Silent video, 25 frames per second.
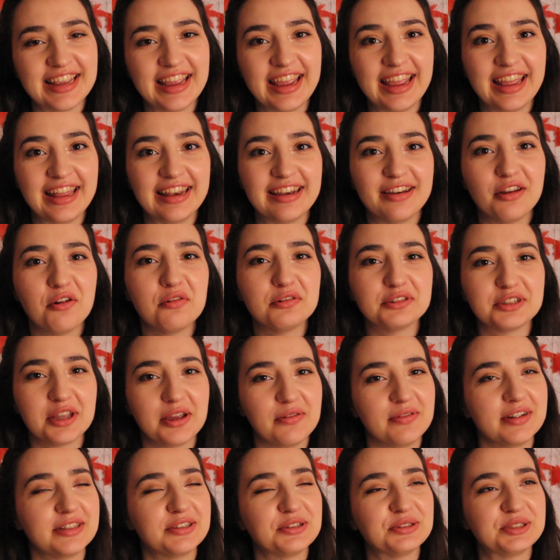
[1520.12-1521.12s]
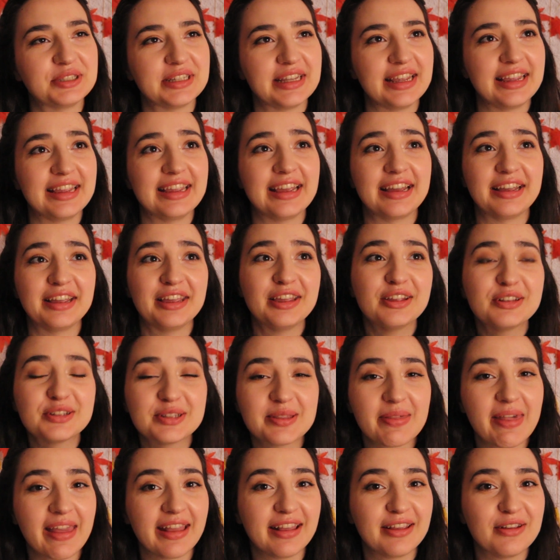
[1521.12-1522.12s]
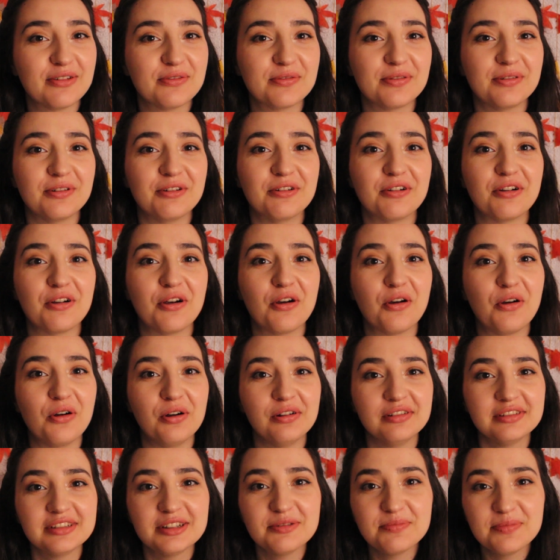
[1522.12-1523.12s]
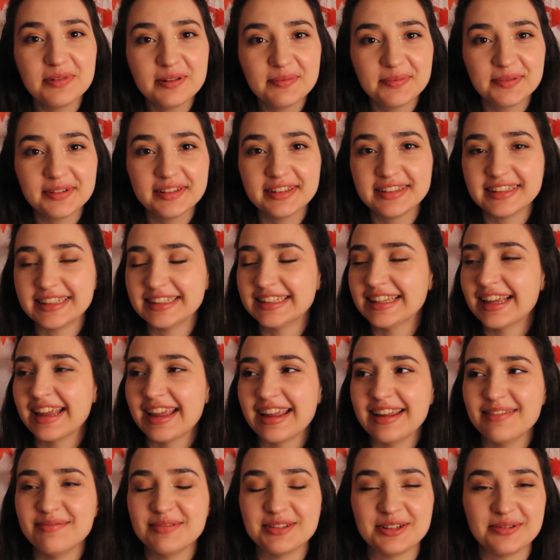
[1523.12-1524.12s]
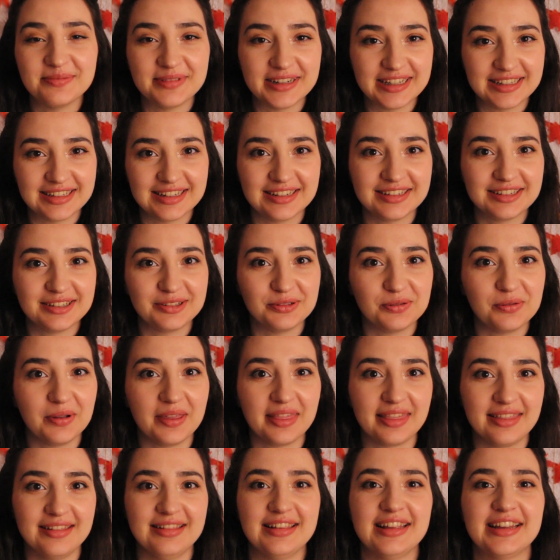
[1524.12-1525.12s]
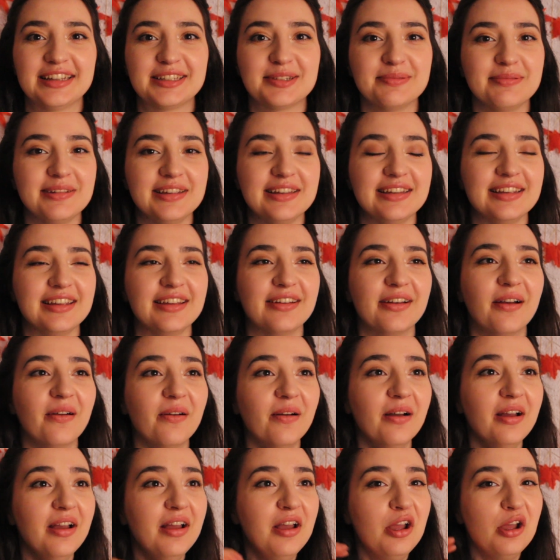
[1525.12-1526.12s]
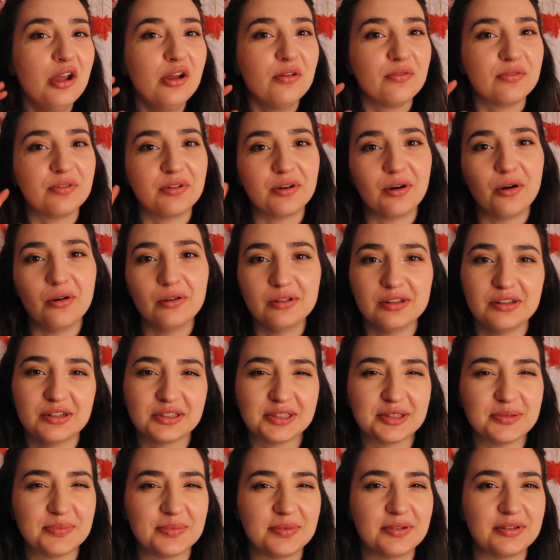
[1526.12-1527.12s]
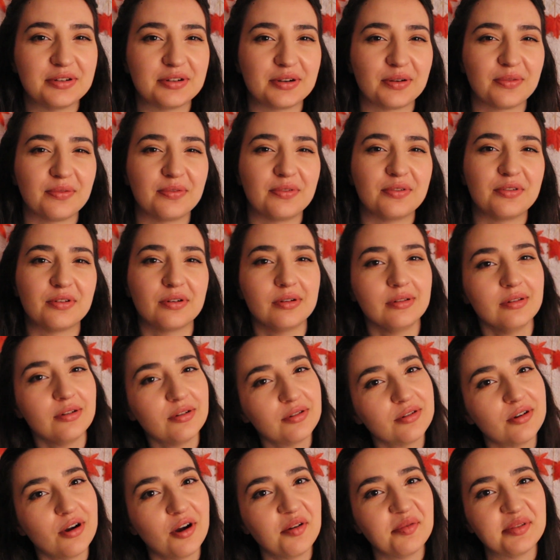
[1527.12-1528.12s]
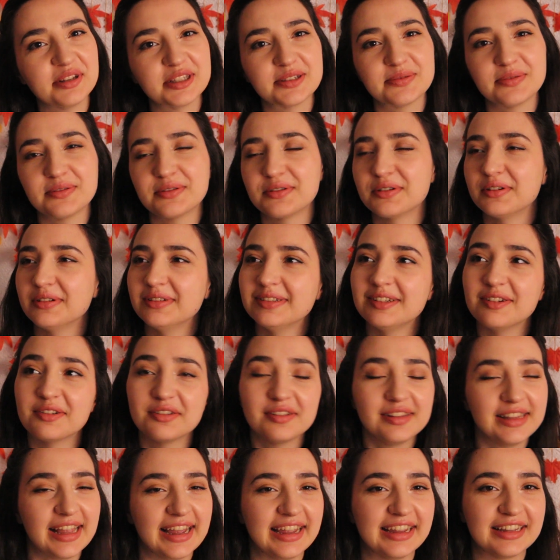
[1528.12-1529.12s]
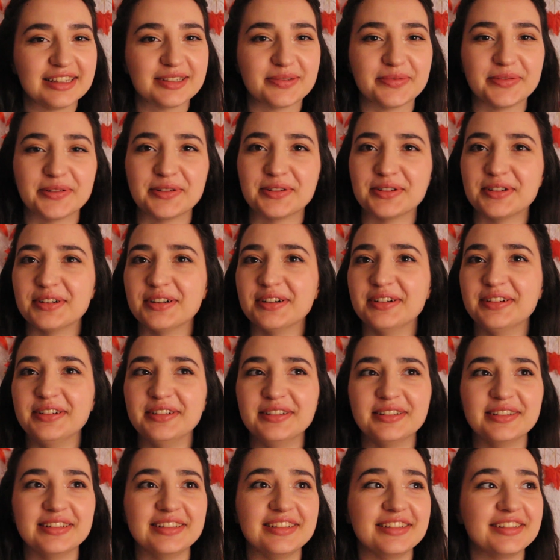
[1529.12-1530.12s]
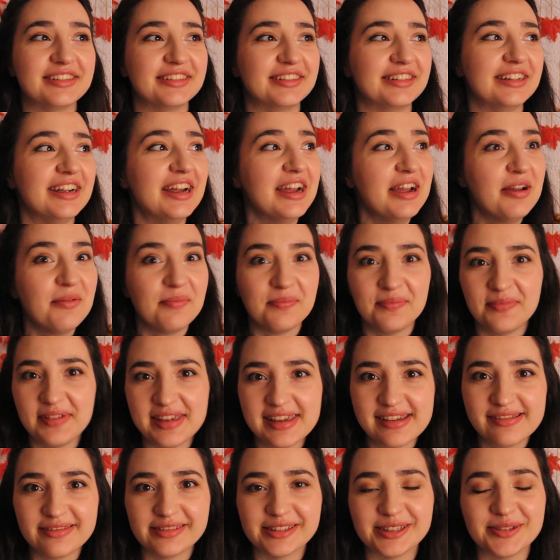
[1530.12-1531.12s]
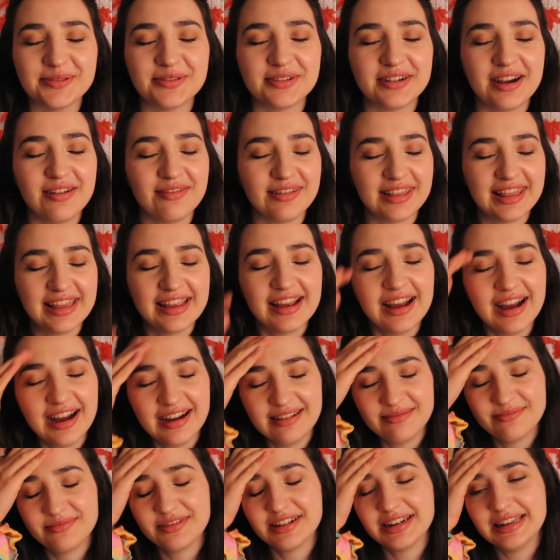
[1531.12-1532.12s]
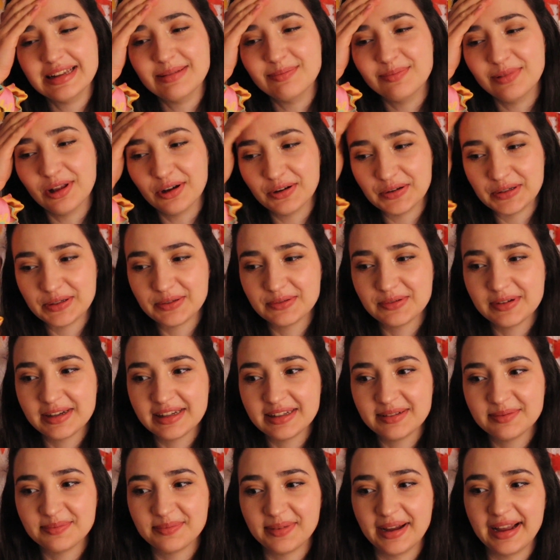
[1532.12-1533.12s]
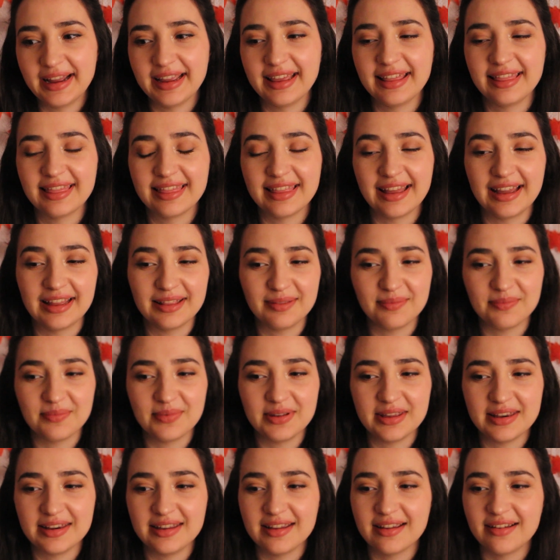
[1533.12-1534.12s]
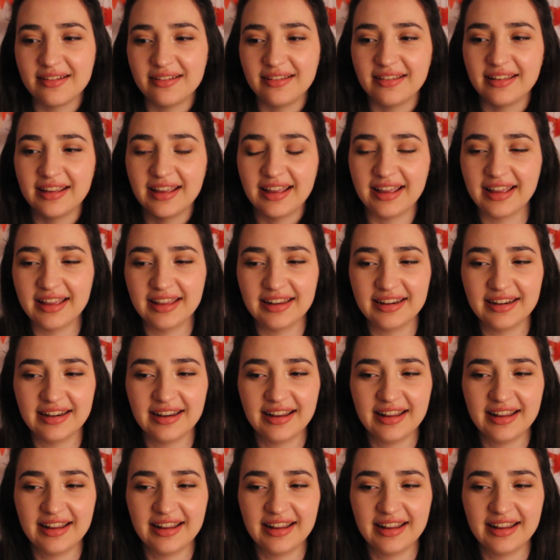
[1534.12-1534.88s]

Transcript: And also I want to say a huge thank you for all the people that came to my channel with the last video, for all your support, for all your comments, for all your likes, for all your views, for everything. I'm really blown away by that video and